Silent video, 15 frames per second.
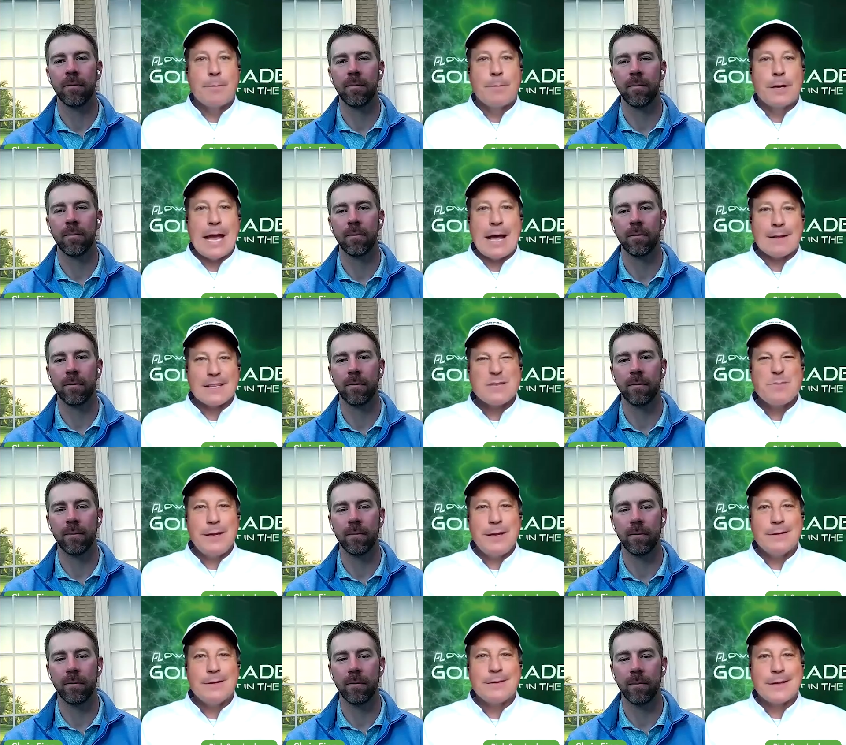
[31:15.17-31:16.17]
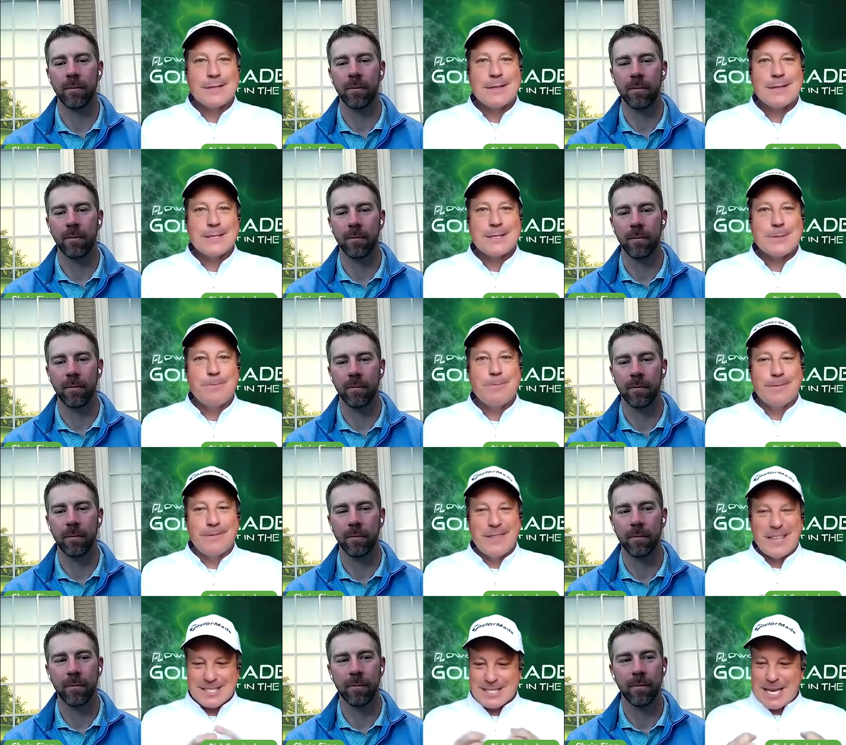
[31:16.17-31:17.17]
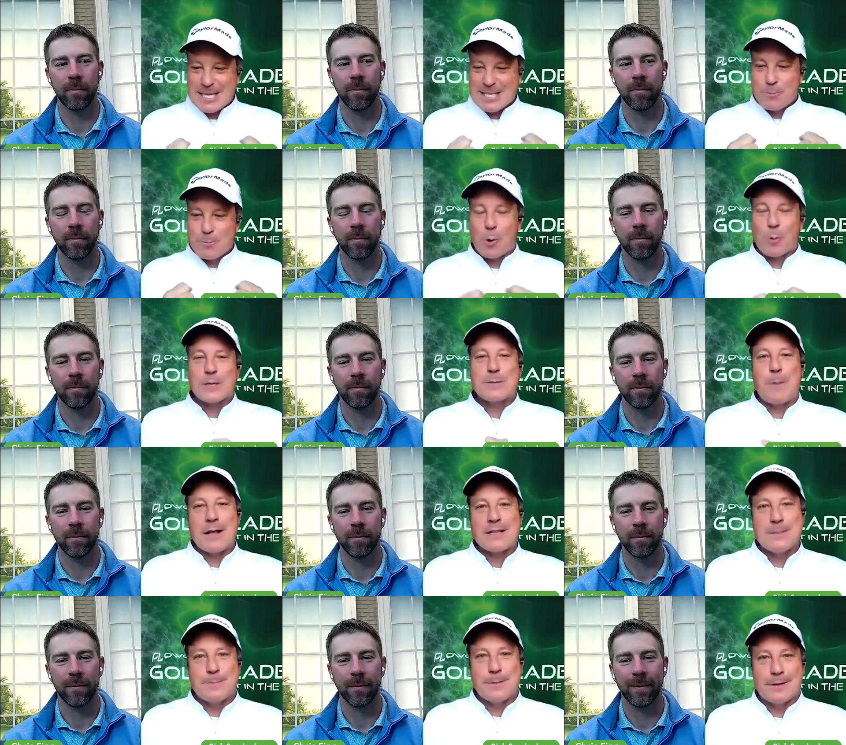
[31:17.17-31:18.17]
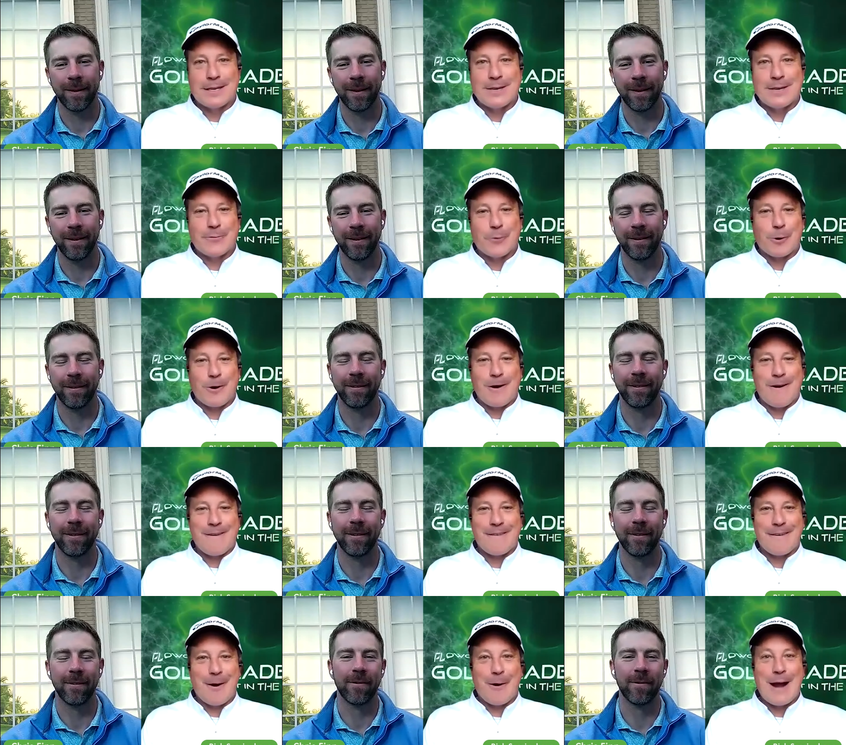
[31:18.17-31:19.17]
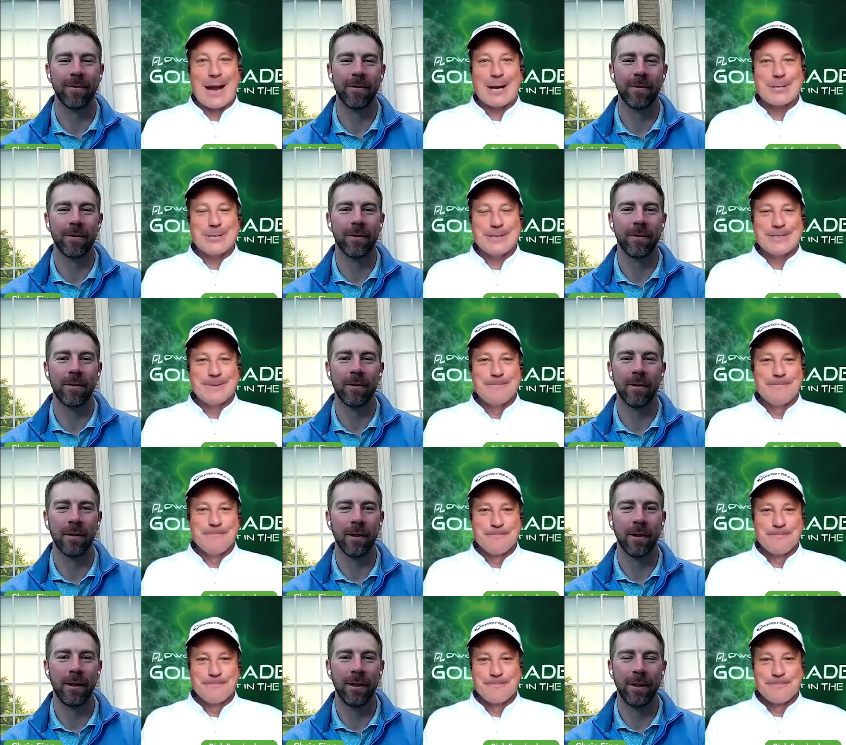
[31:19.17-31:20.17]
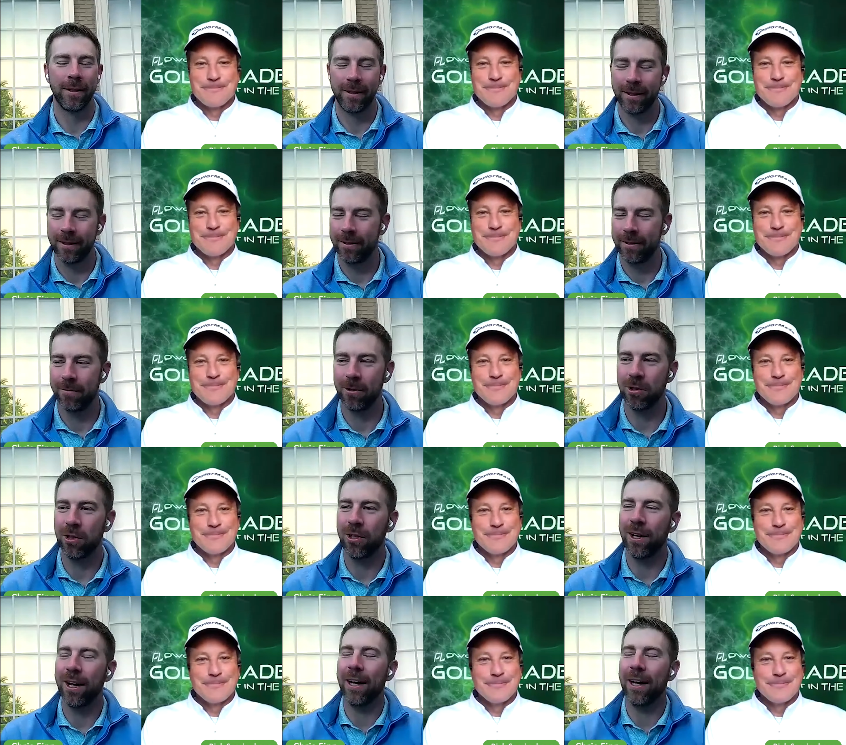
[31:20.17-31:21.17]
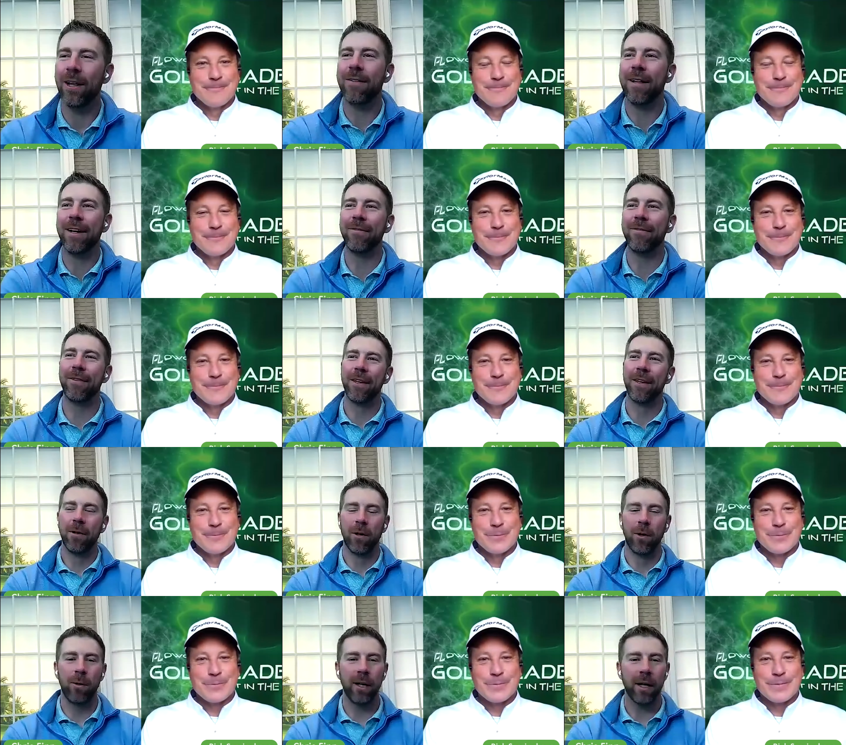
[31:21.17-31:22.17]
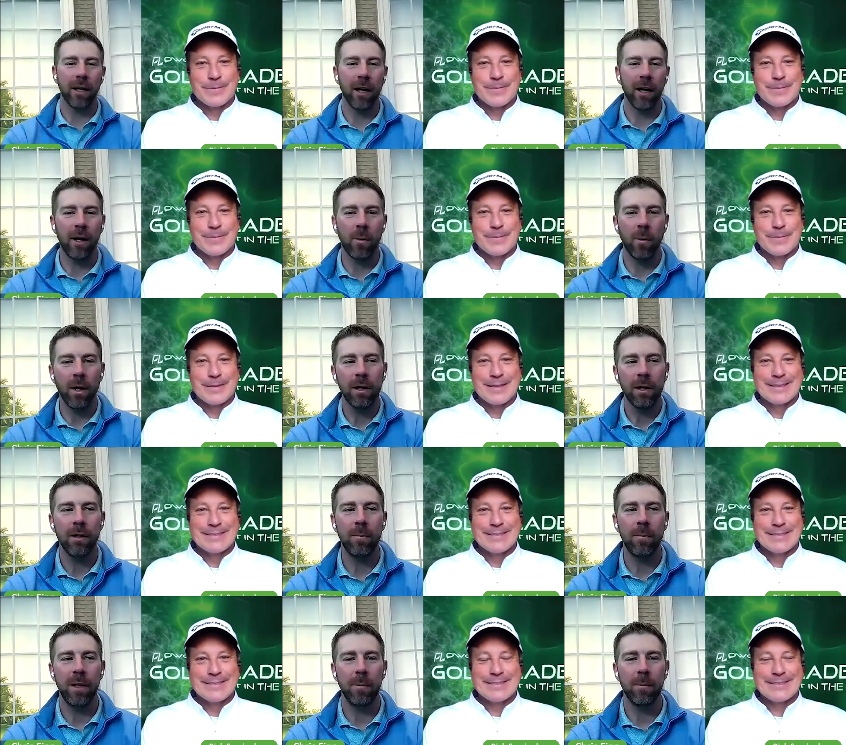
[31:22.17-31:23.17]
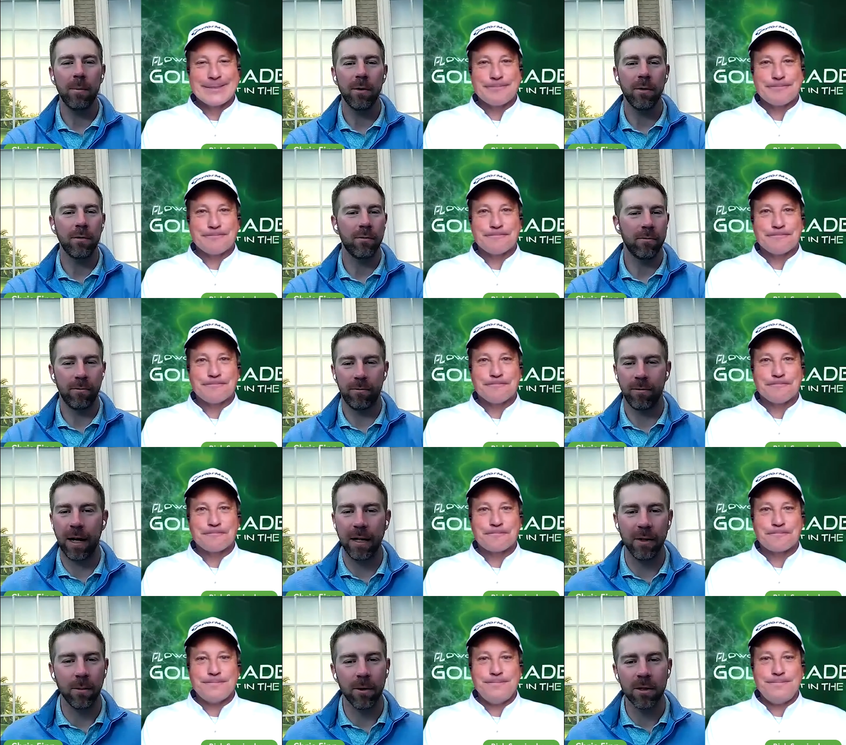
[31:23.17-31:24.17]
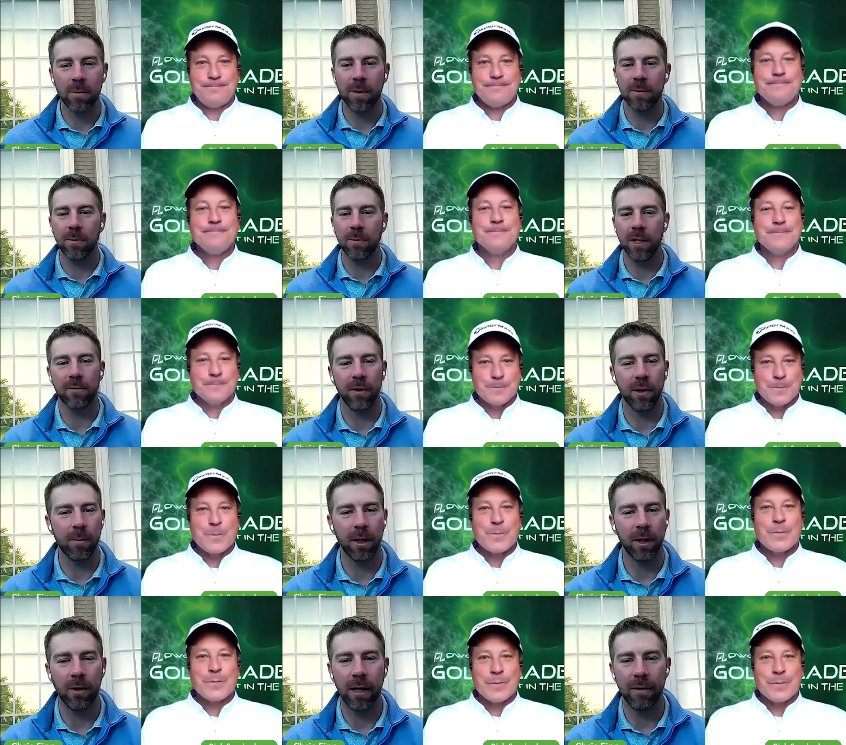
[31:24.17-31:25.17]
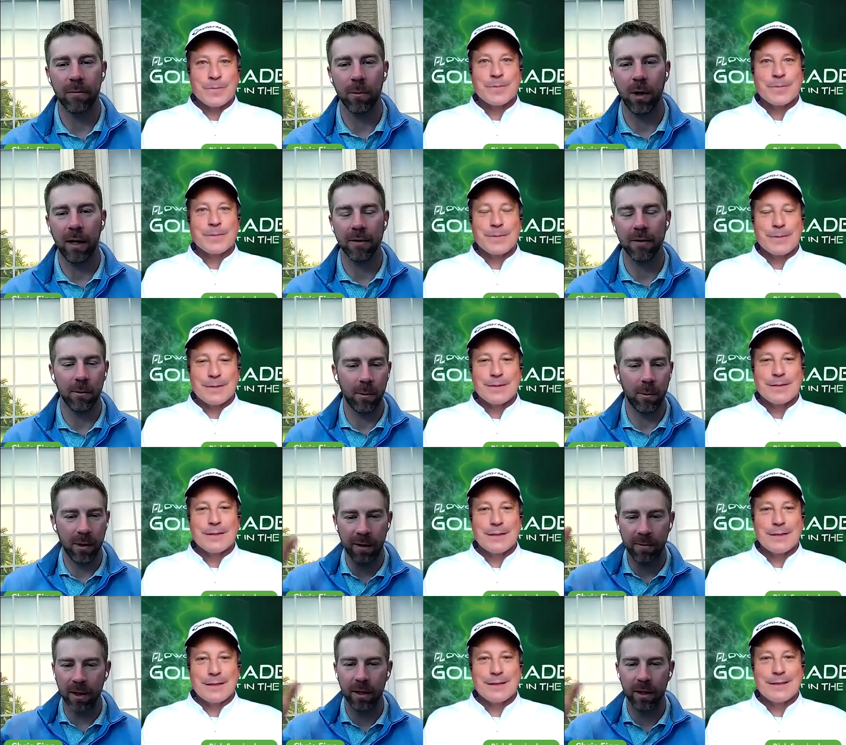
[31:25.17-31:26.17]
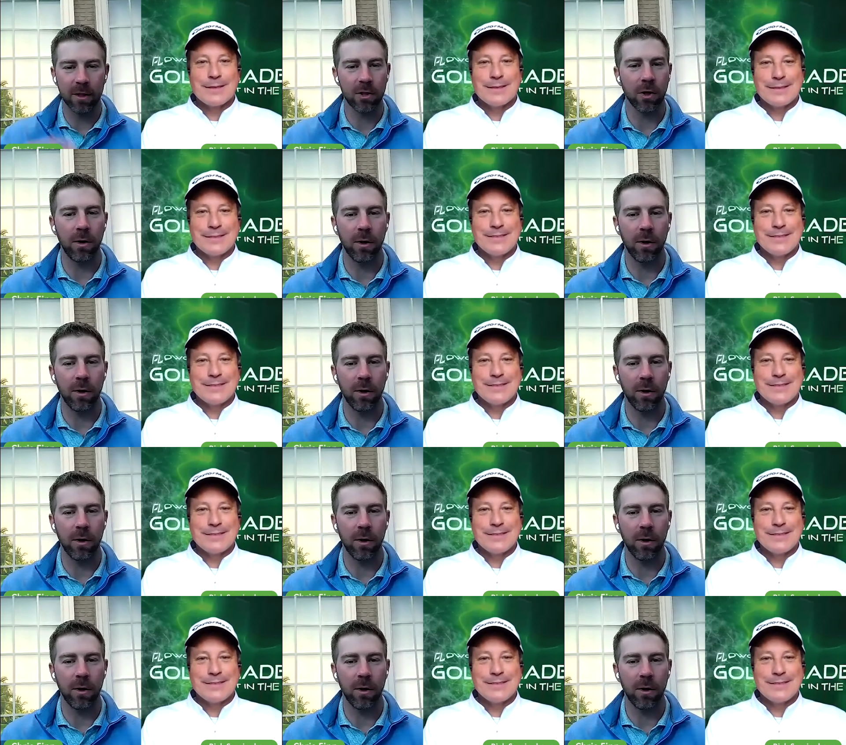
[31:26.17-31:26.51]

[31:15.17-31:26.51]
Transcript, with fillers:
Speaker 1: but yeah, let's be let let's let's take some more responsibility for our our actions.
Speaker 2: For sure, I love that. Well, Rick, uh, where can people find you? Where's the best place for them to go after? Well, obviously, we'll put everything in the show